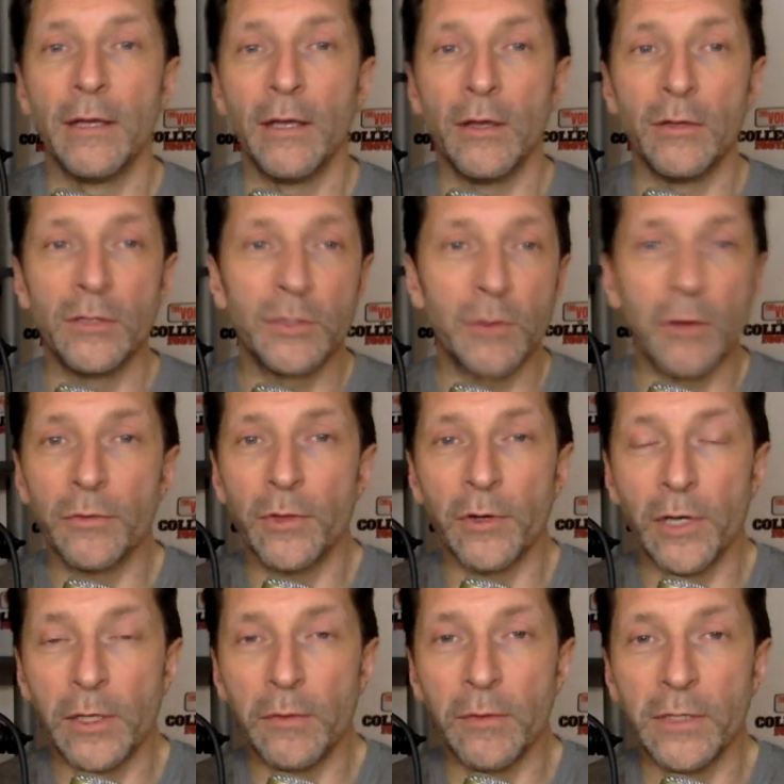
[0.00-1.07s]
who's thrown
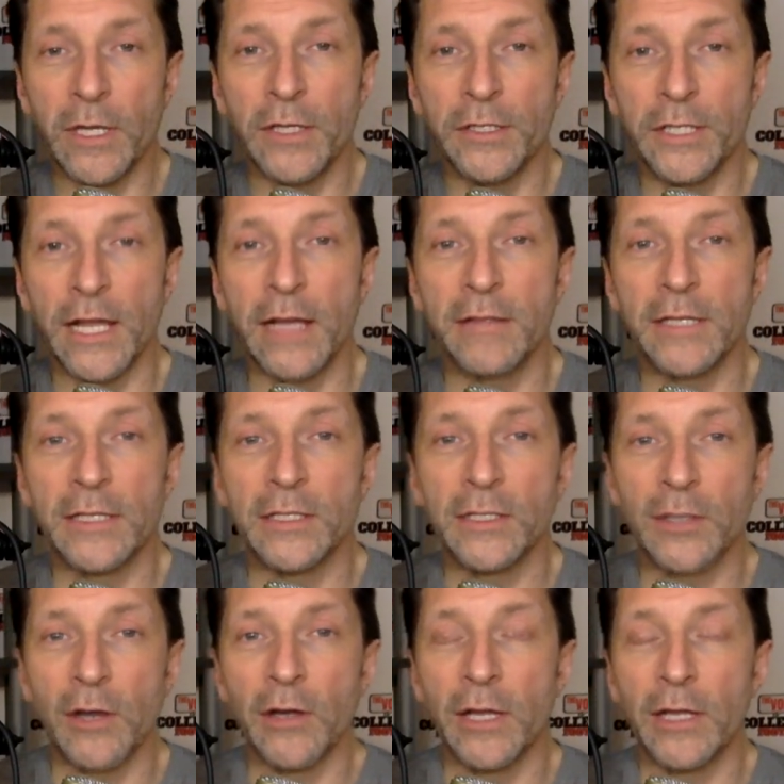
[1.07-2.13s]
33 touchdowns and
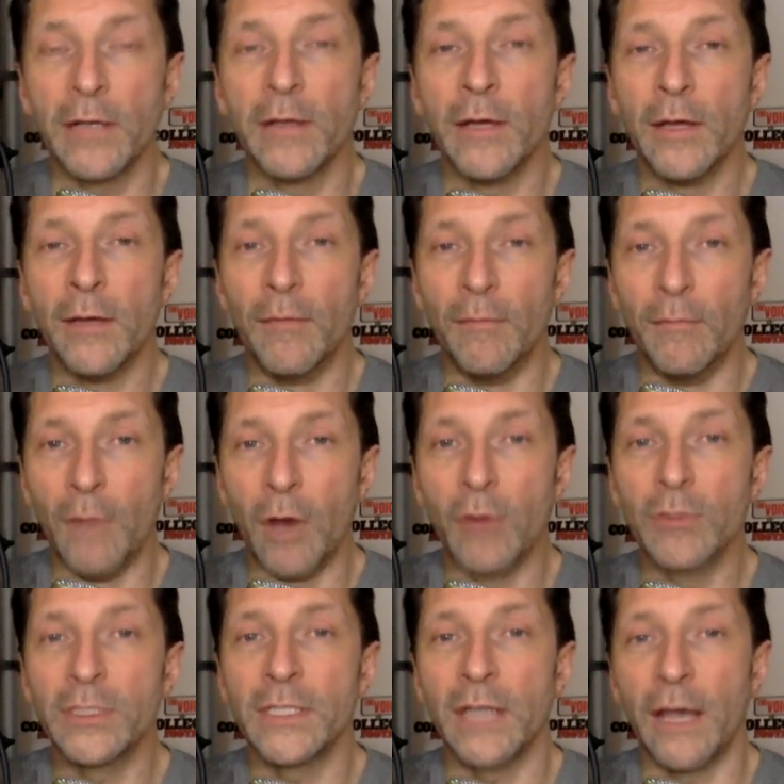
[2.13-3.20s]
started
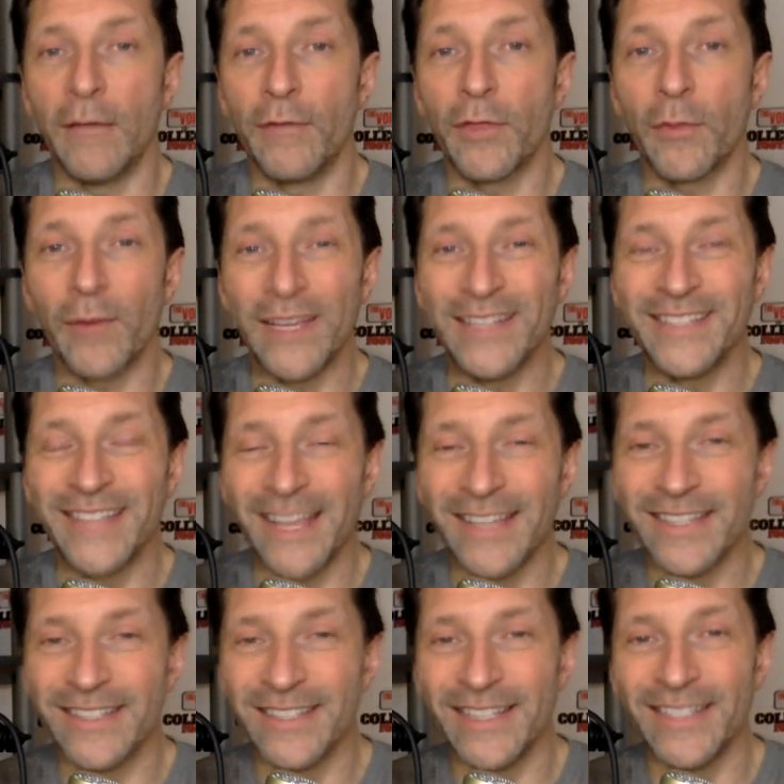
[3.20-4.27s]
most of 3
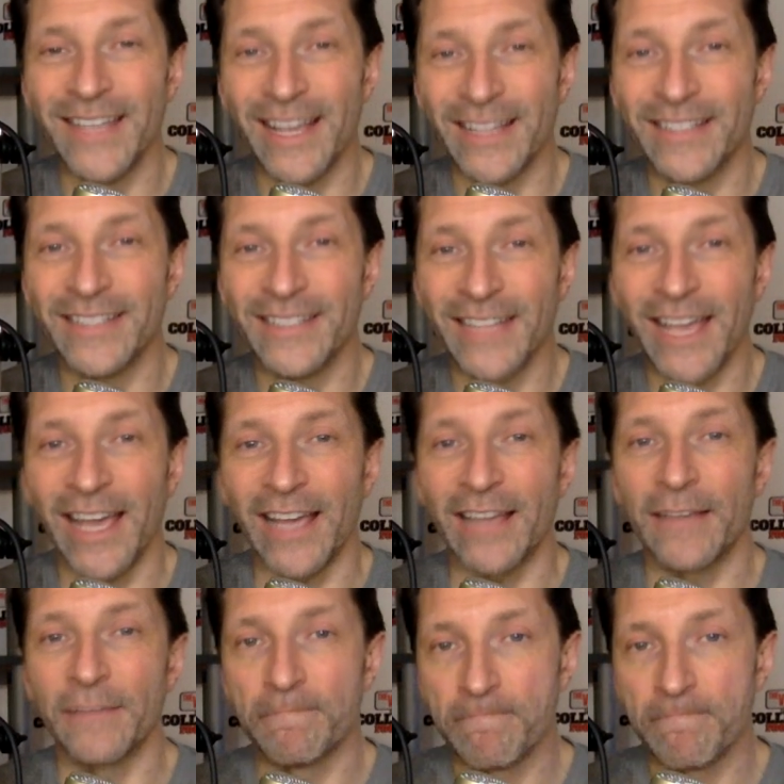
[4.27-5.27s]
seasons at Texas Tech.